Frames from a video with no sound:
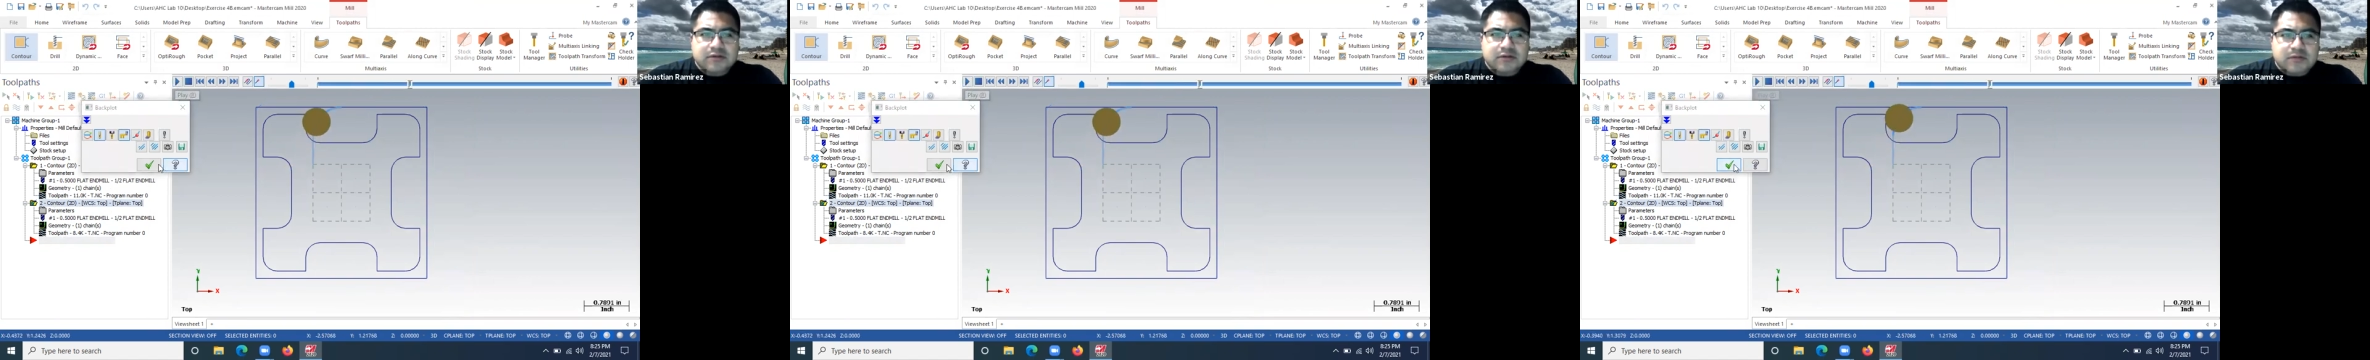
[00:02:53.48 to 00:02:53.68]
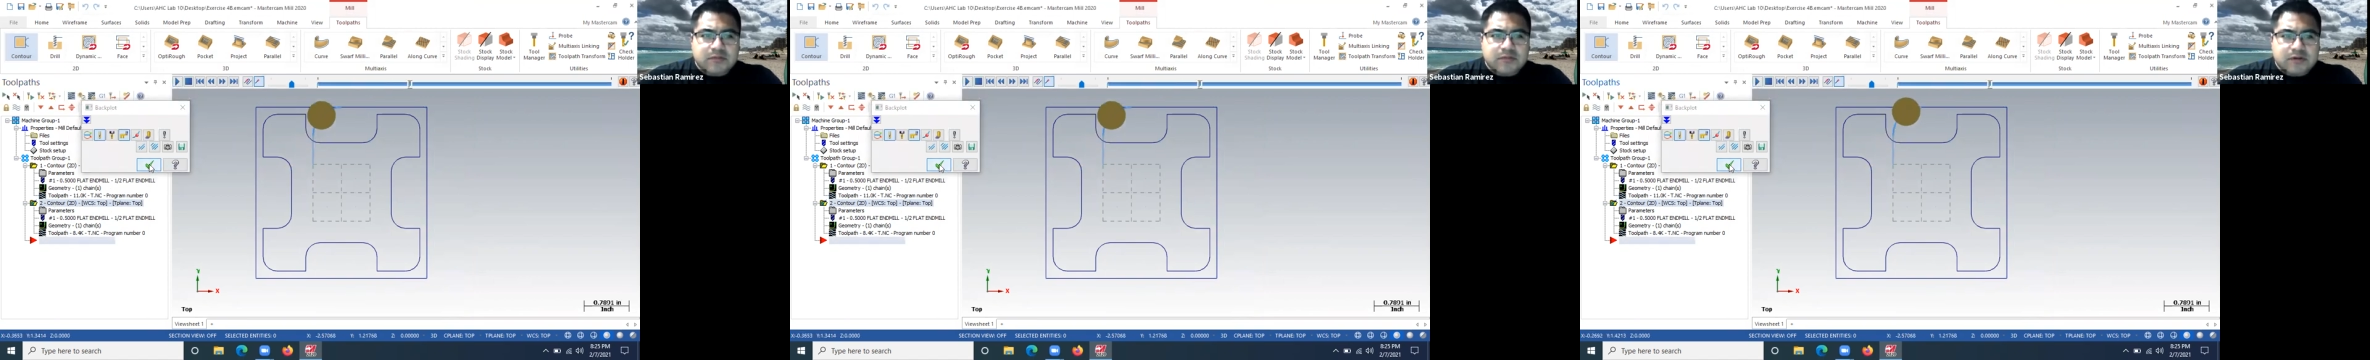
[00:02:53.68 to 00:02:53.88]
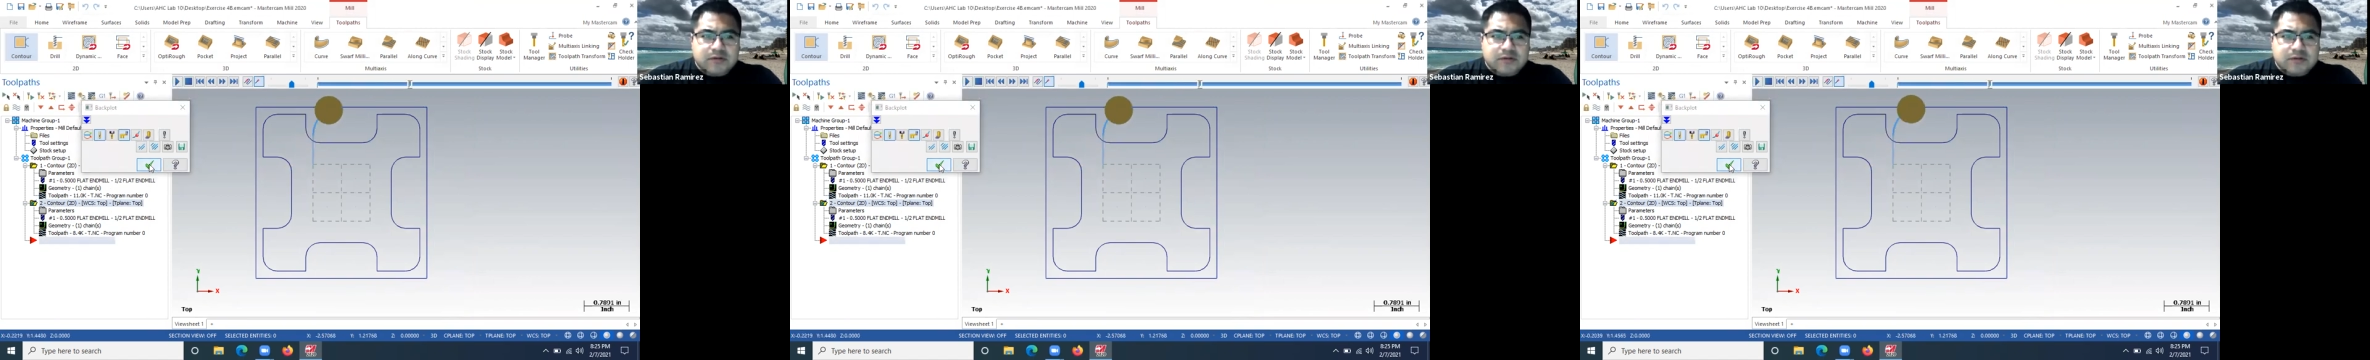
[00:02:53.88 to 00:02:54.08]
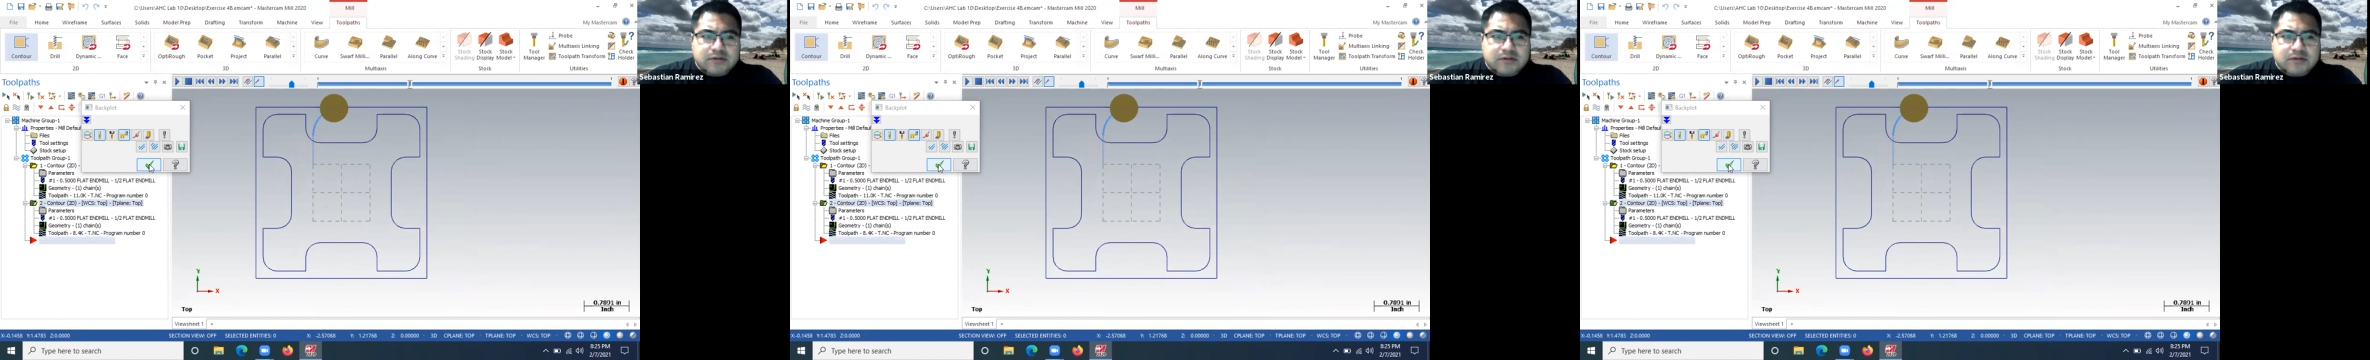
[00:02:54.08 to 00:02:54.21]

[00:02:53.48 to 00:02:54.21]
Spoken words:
So I'm going to have